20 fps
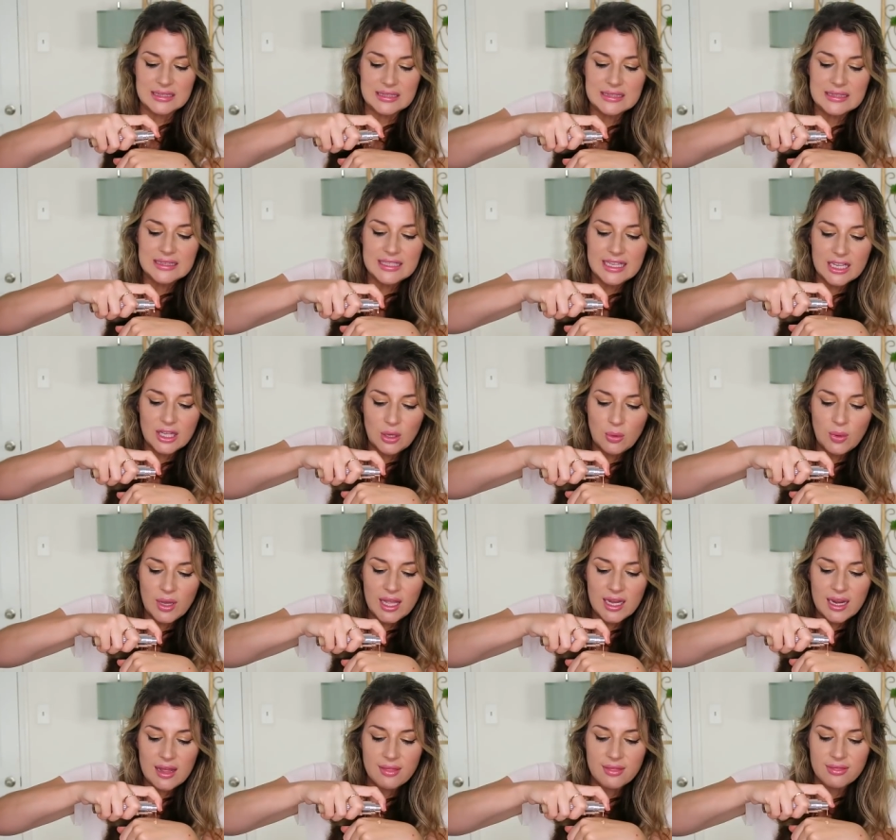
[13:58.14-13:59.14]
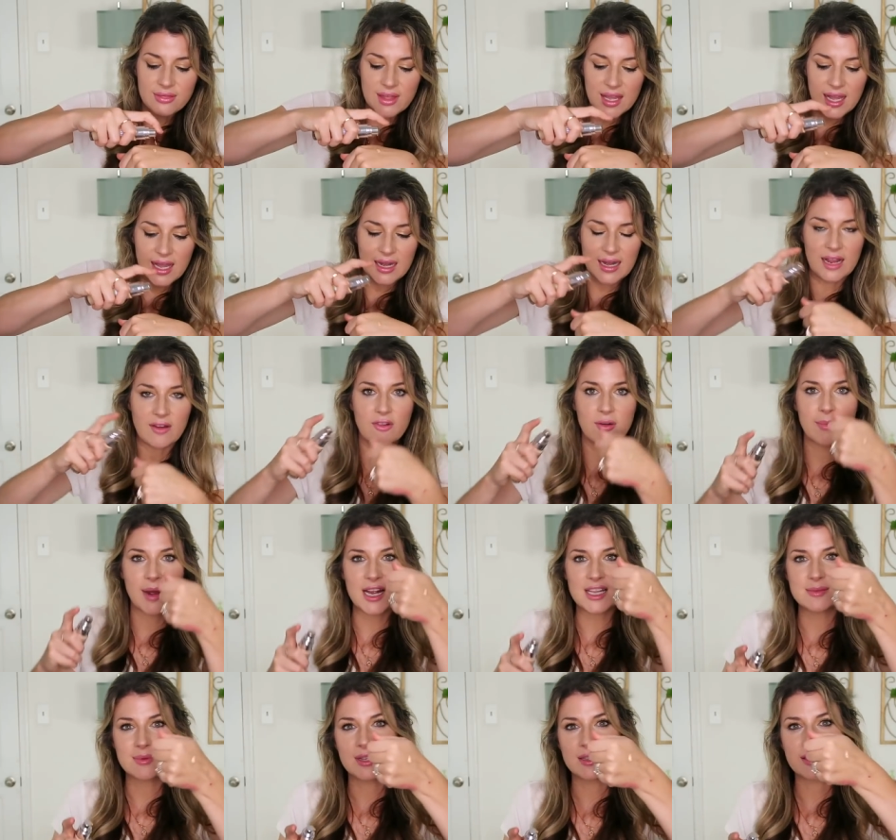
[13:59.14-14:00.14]
liquid thin. It
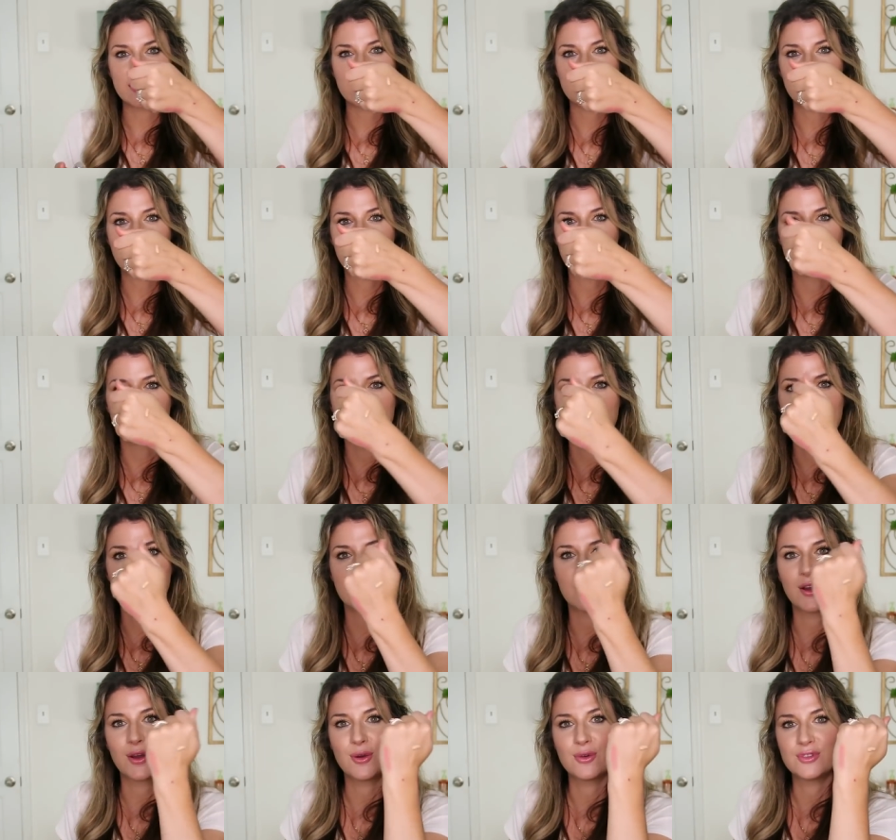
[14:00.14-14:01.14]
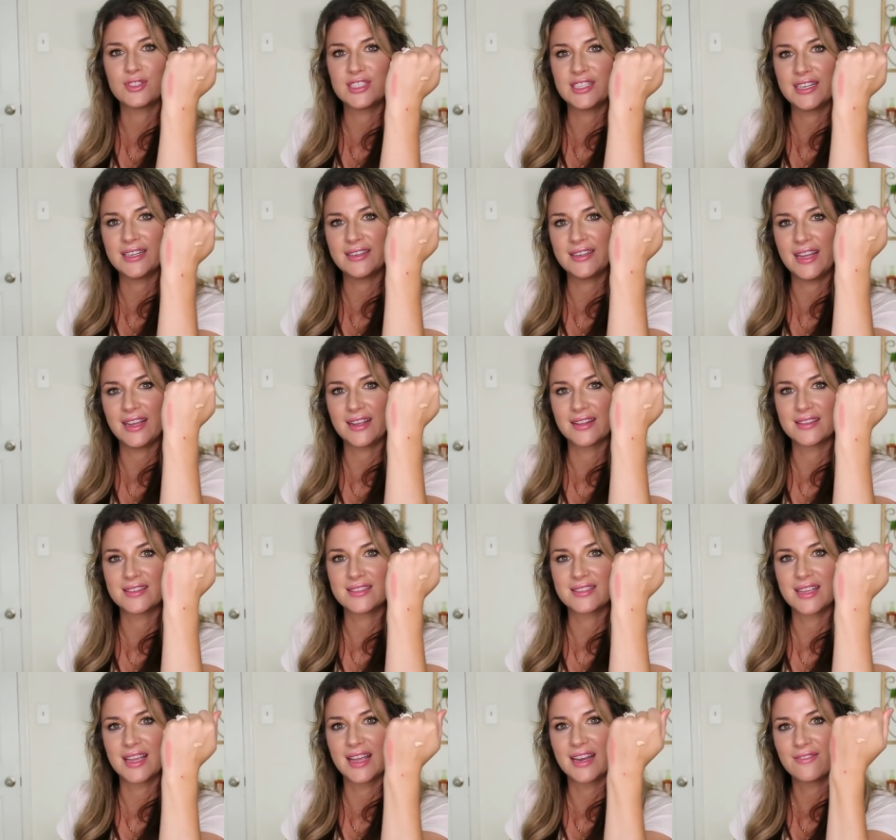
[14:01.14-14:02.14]
reminds me a little bit of the OG
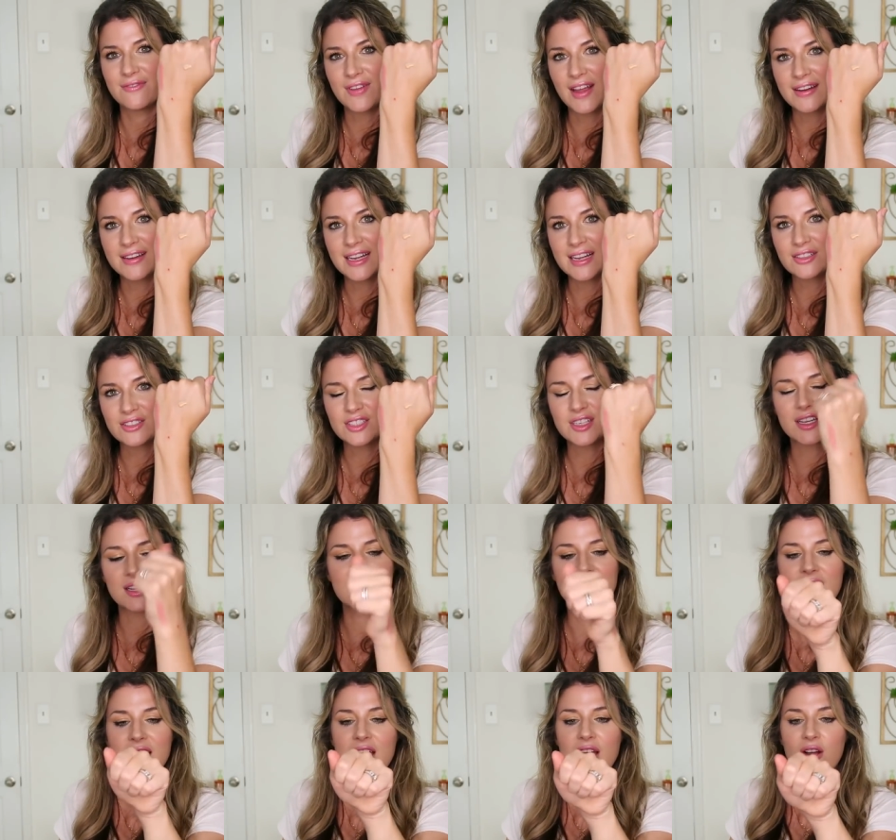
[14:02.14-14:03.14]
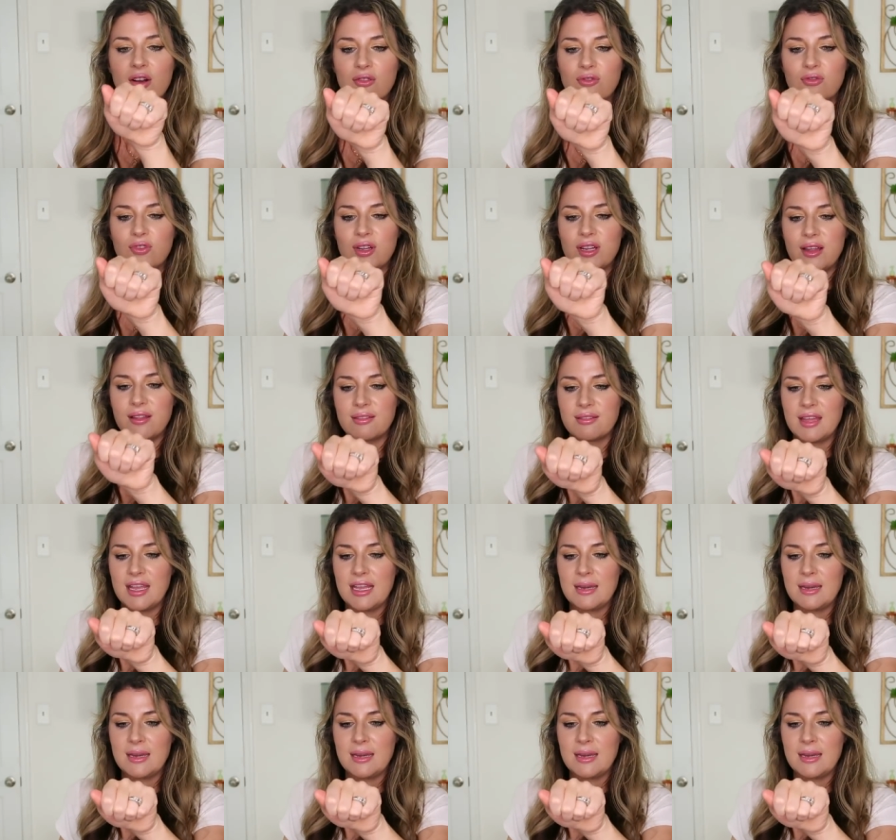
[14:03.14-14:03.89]
Naked Skin foundation. Really